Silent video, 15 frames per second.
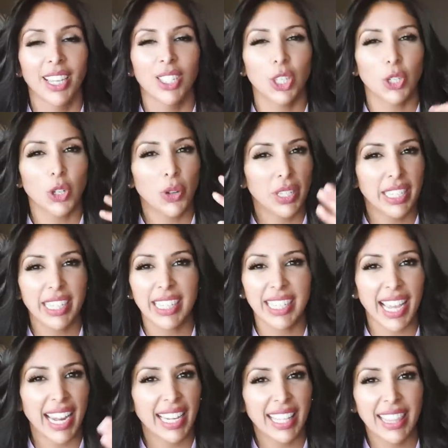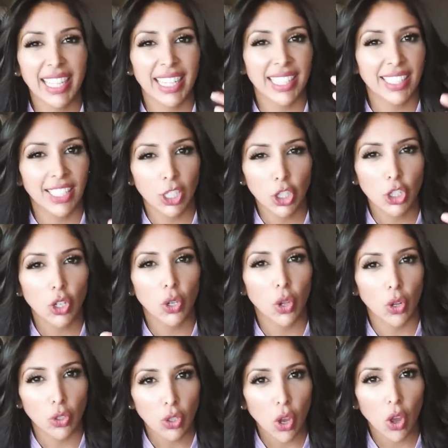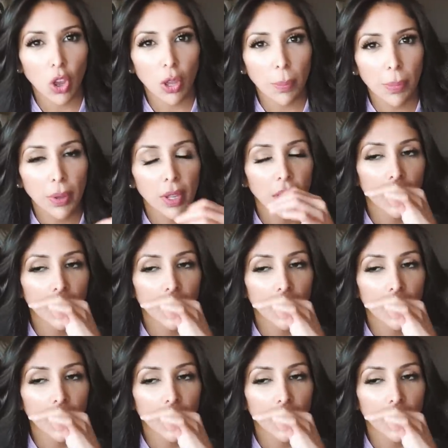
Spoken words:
so you don't need anything additional on top.